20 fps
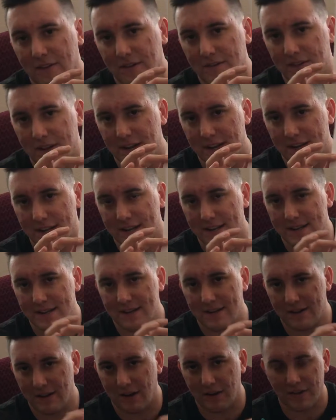I've done it,
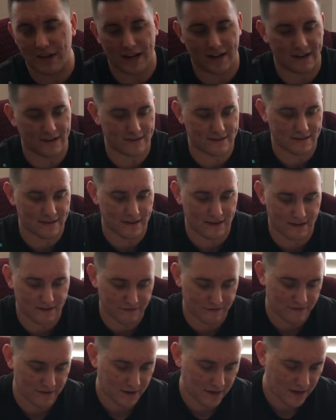all that good
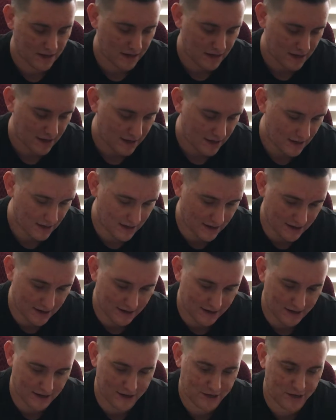stuff.
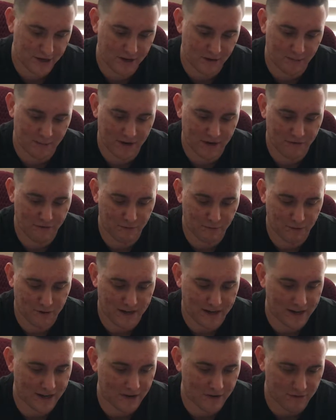I took a break from
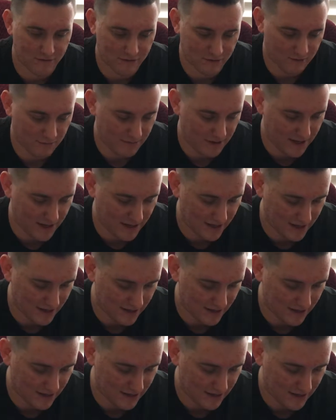working out over the
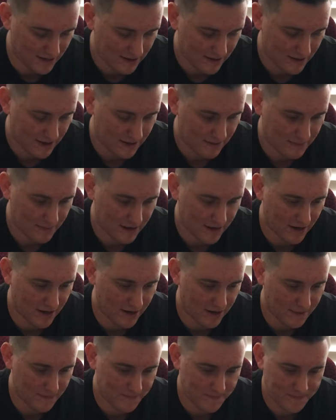weekend,
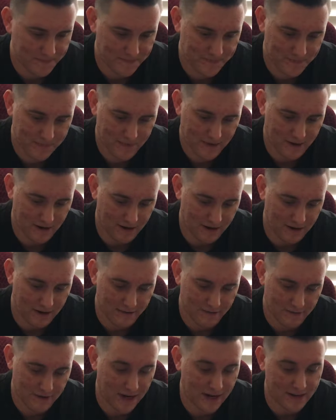but
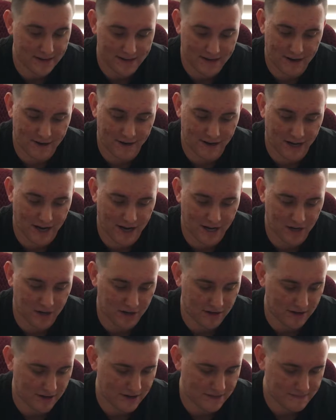Friday and Saturday,
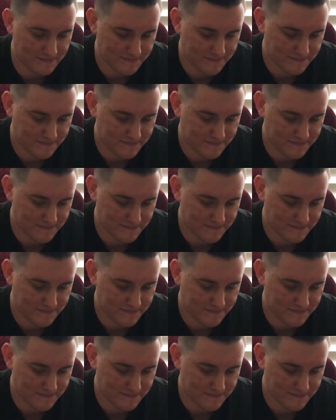actually.